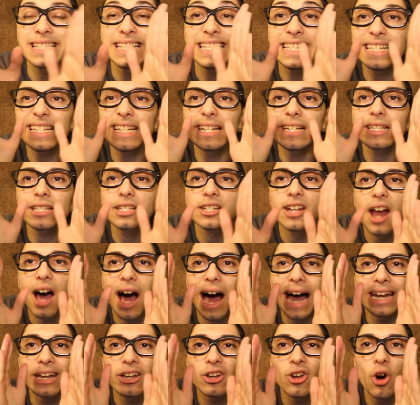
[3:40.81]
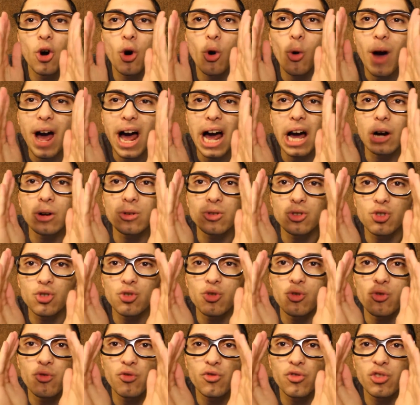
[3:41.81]
He does not know how
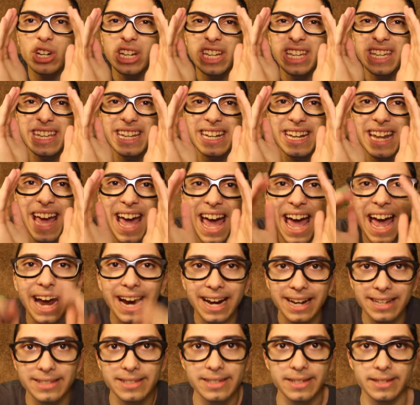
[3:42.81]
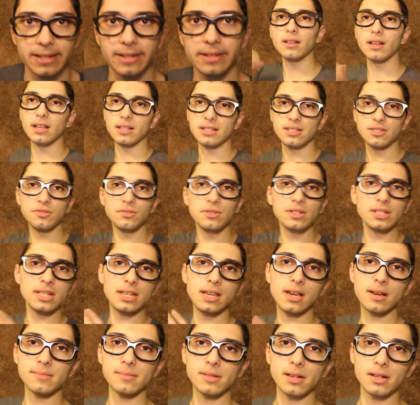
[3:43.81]
to freaking act. As soon as
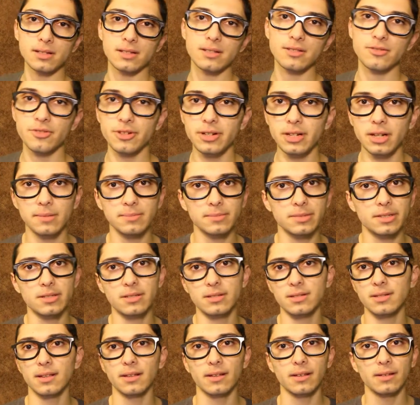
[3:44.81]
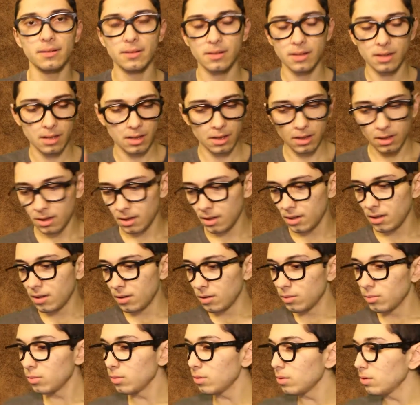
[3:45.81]
he comes on screen, I'm just like,
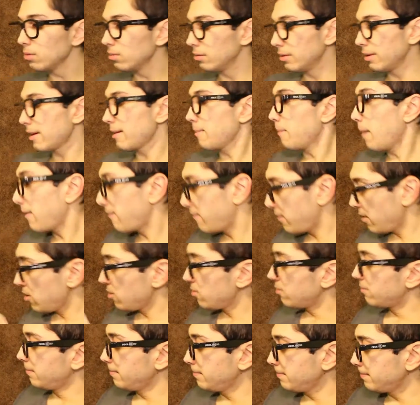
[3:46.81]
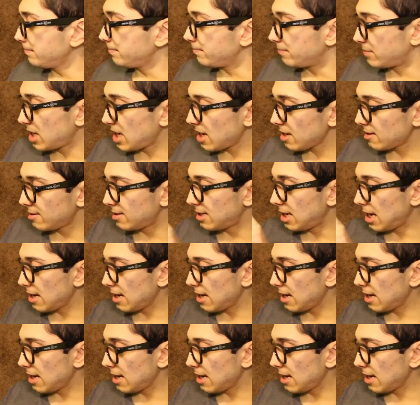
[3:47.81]
whoa, look at my phone, text.